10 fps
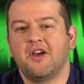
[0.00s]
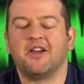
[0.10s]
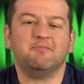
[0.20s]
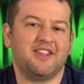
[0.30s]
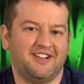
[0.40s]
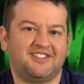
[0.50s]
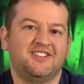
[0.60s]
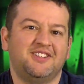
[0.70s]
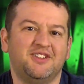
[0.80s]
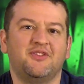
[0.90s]
Admit
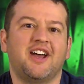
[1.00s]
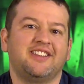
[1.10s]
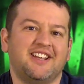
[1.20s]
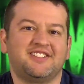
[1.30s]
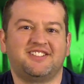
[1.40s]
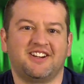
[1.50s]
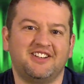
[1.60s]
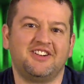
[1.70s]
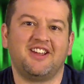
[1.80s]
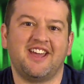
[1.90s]
it, you've got that stuck
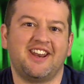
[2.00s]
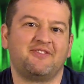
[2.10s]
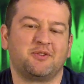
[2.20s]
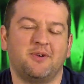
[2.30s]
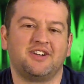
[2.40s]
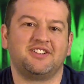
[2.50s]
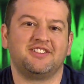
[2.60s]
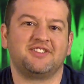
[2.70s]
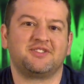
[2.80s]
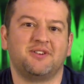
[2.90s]
in your head after
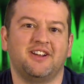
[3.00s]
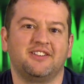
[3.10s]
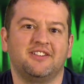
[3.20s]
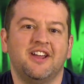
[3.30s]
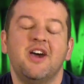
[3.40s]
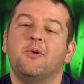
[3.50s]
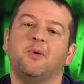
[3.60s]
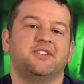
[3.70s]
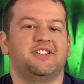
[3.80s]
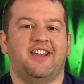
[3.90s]
watching this trailer.
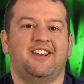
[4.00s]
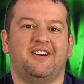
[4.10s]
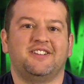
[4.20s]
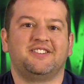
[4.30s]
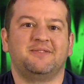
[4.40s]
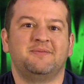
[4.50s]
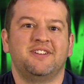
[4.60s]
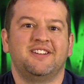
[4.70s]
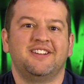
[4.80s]
Wasn't that awesome?